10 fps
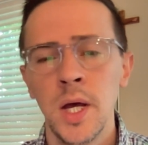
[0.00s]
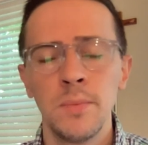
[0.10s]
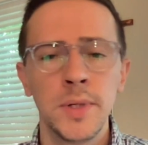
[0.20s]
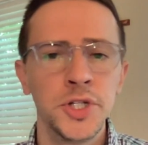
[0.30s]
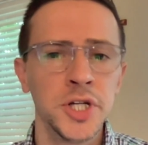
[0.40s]

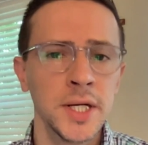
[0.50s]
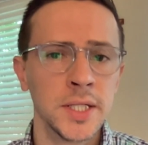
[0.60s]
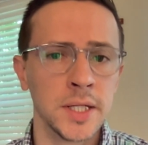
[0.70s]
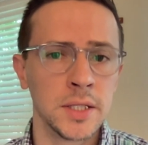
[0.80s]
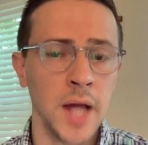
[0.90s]
But
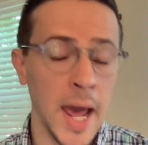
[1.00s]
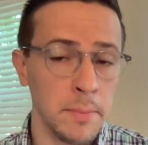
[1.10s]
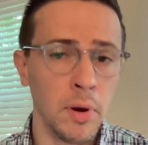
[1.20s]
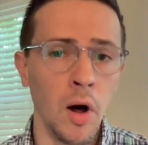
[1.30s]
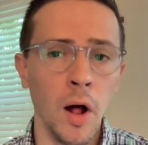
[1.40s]
Jesus and
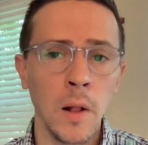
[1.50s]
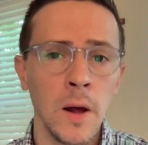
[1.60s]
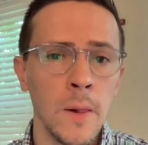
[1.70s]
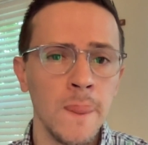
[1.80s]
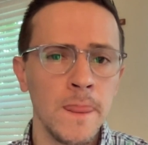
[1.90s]
Paul
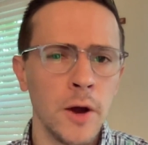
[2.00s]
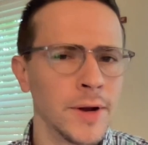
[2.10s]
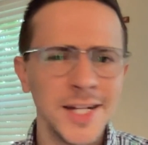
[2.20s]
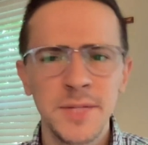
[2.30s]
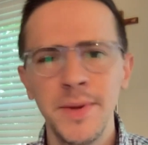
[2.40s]
are
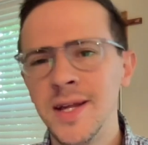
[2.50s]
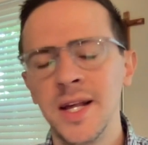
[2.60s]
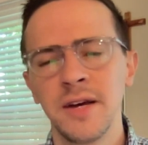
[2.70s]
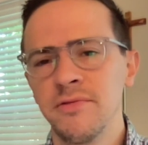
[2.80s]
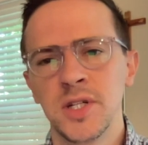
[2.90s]
not
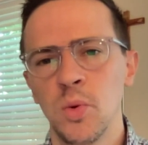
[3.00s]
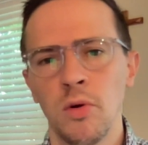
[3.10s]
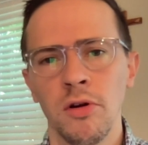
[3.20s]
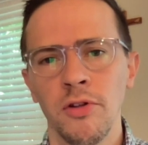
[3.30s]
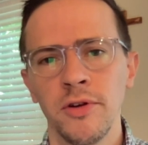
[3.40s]
speaking of this
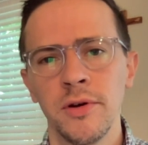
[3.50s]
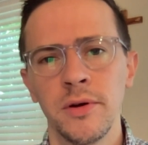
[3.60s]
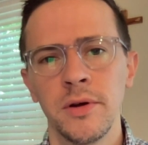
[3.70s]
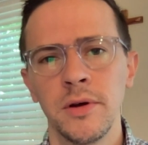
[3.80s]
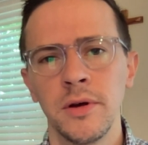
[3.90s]
world.
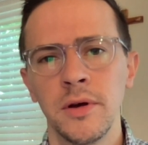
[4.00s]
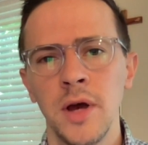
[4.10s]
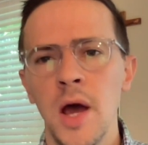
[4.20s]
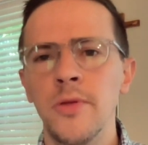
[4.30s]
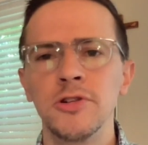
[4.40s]

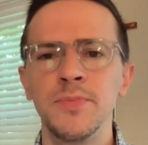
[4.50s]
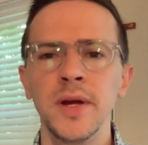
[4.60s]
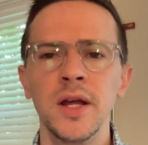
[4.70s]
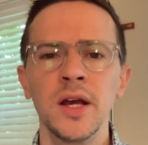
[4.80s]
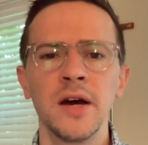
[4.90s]
They're
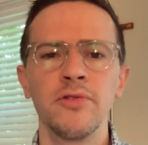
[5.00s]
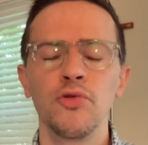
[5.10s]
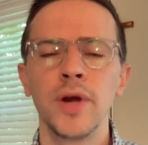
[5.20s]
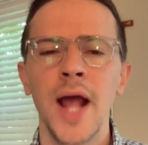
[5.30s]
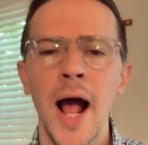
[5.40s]
speaking of a
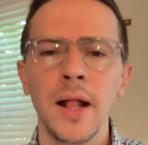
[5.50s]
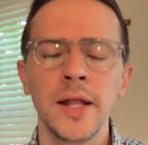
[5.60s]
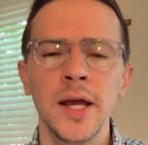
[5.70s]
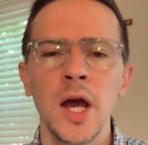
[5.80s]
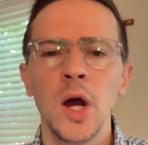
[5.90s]
reality